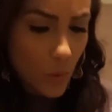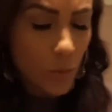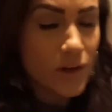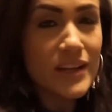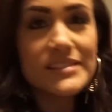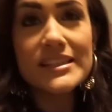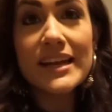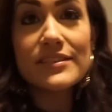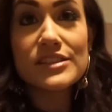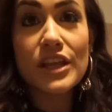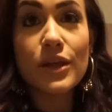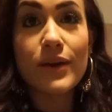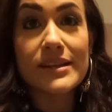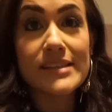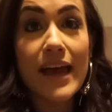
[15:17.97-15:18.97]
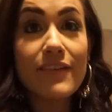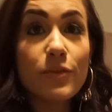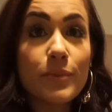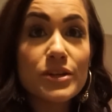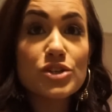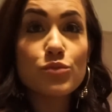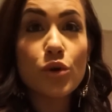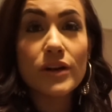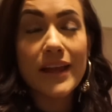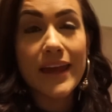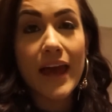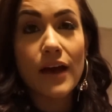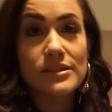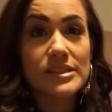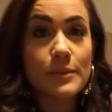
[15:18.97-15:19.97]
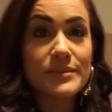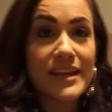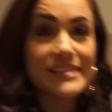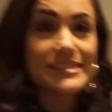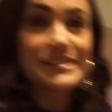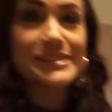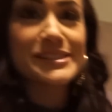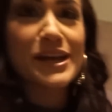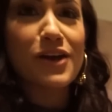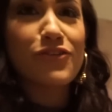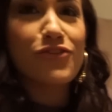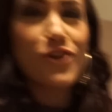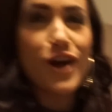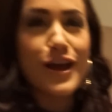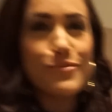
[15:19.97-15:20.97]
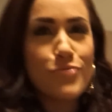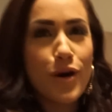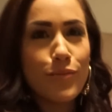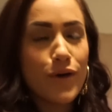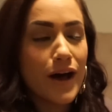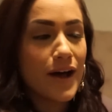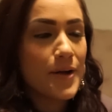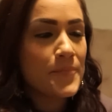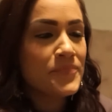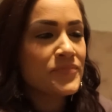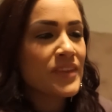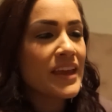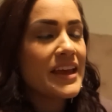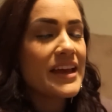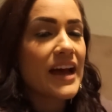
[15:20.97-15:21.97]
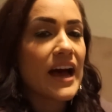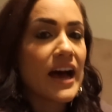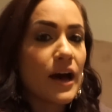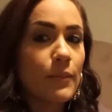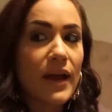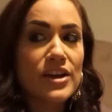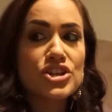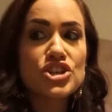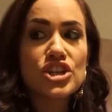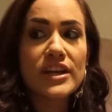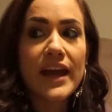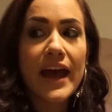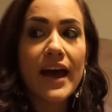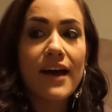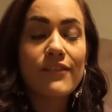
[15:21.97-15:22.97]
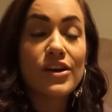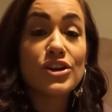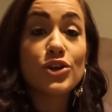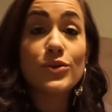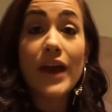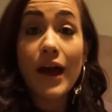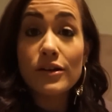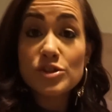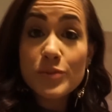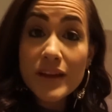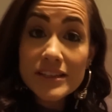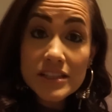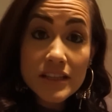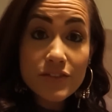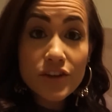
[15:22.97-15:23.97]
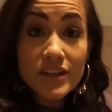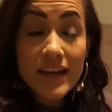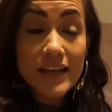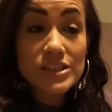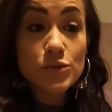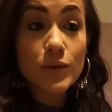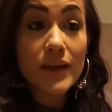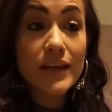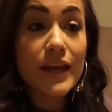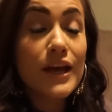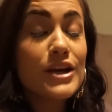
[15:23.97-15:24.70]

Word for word: What else did I have to tell you guys? I have a bunch more like house updates and stuff. Hi, Mama. I should have a new couch being delivered next week.